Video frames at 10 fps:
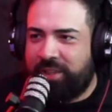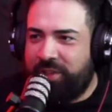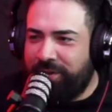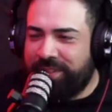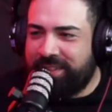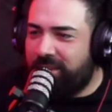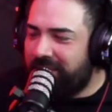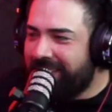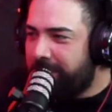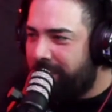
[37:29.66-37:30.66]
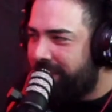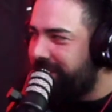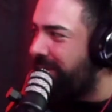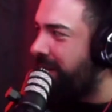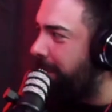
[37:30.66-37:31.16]
nurses don't like to don't
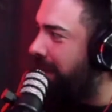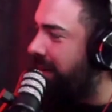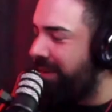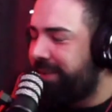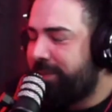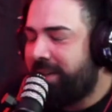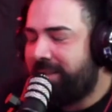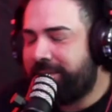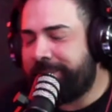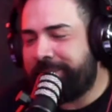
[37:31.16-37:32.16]
know how to party, whatever.